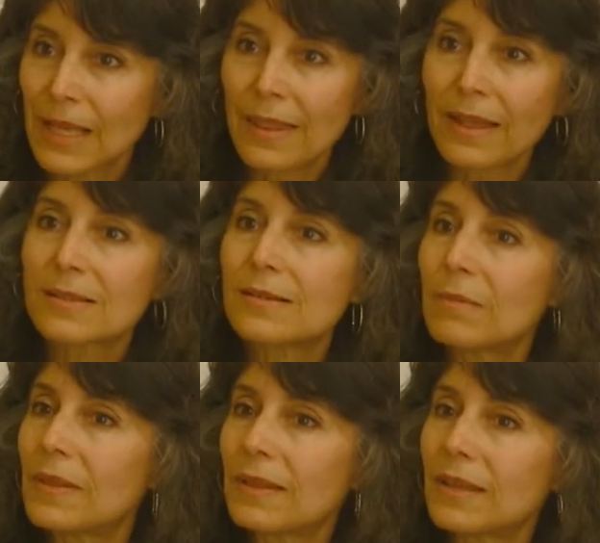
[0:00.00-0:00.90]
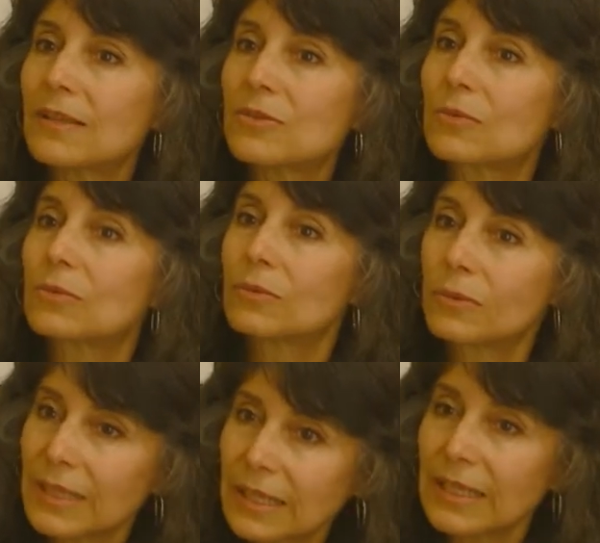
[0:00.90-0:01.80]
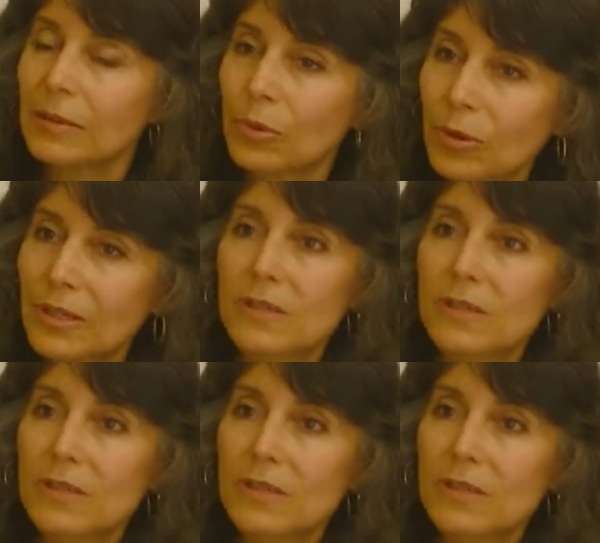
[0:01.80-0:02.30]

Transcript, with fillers: And that's something that is really important.